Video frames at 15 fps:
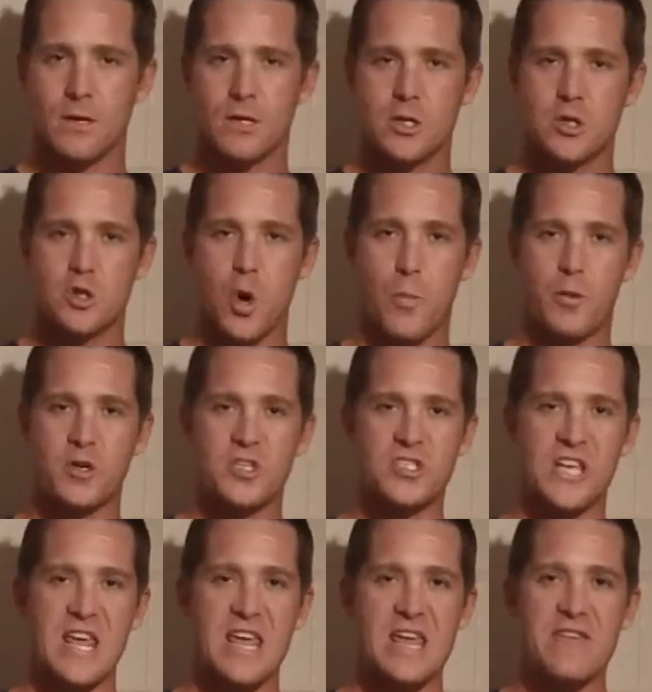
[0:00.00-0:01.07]
So
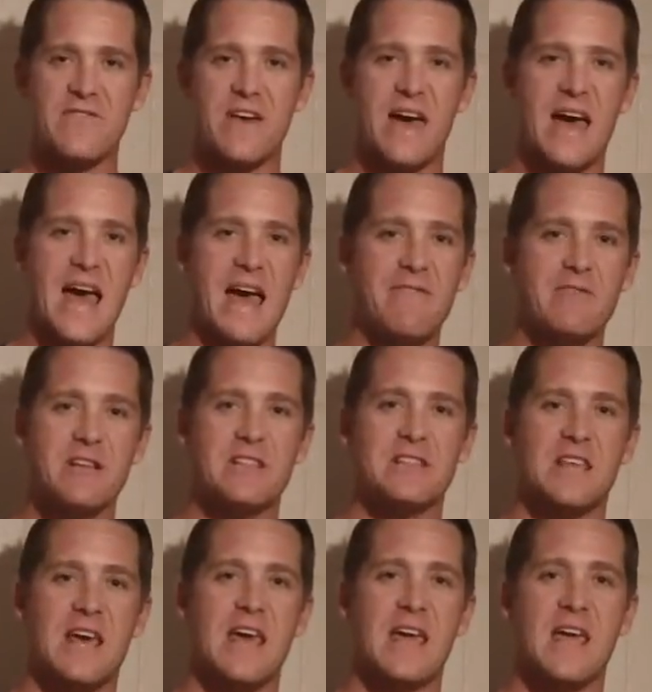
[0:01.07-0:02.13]
perceive
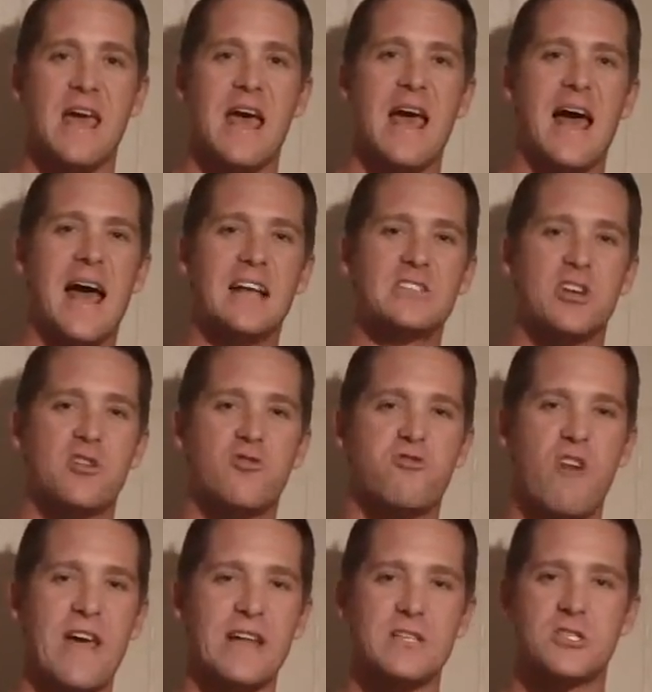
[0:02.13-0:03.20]
everything as a
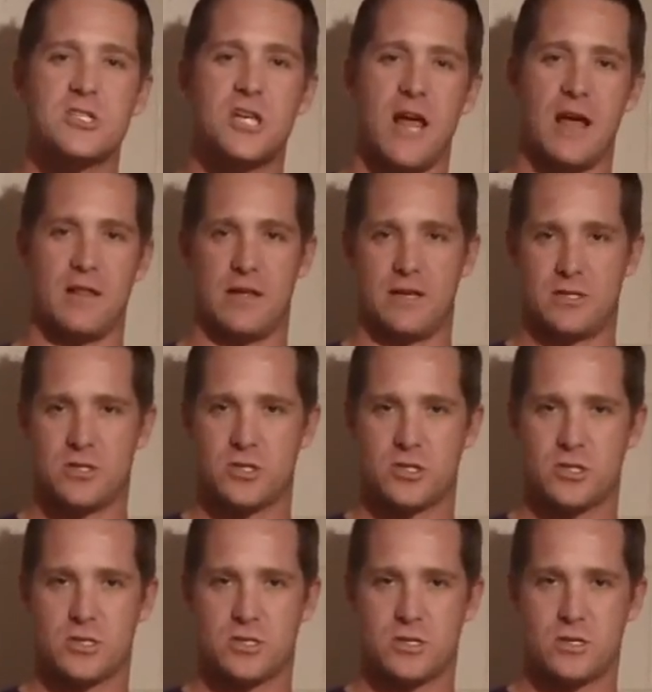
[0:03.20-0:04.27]
great challenge.
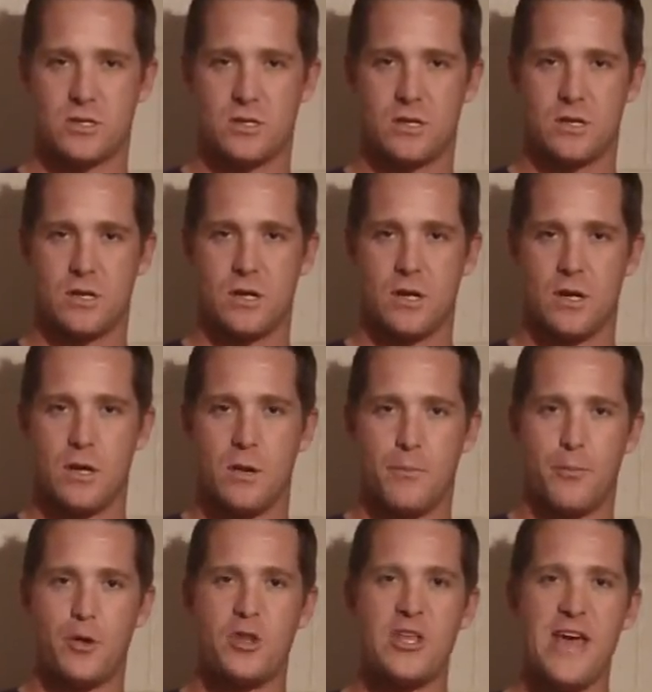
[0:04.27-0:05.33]

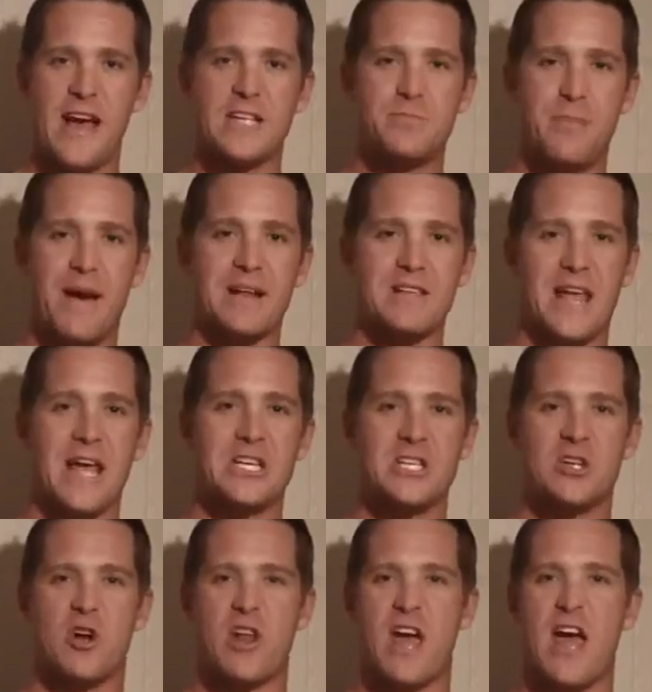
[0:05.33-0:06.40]
Put the expectation
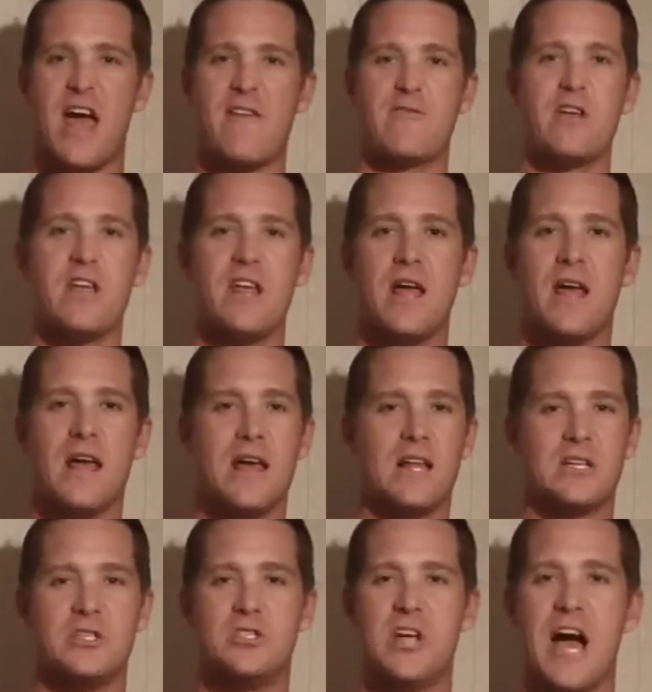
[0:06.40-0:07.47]
on every
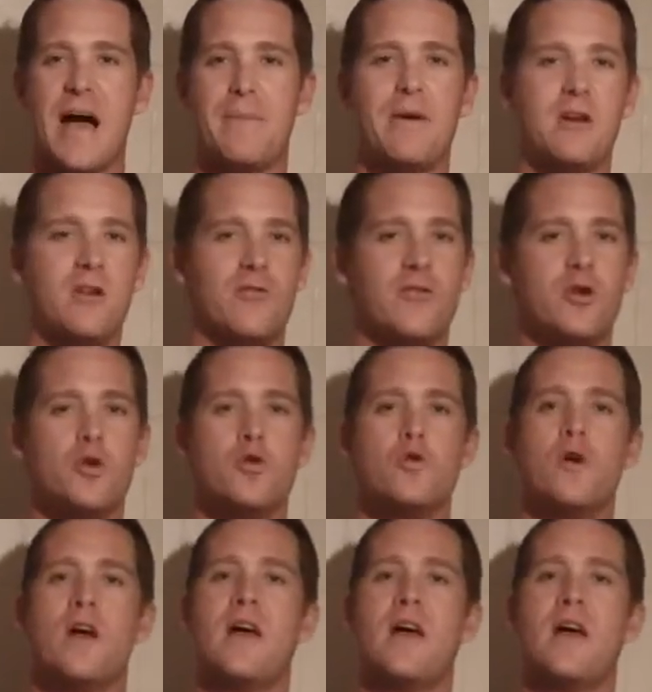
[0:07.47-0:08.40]
job interview,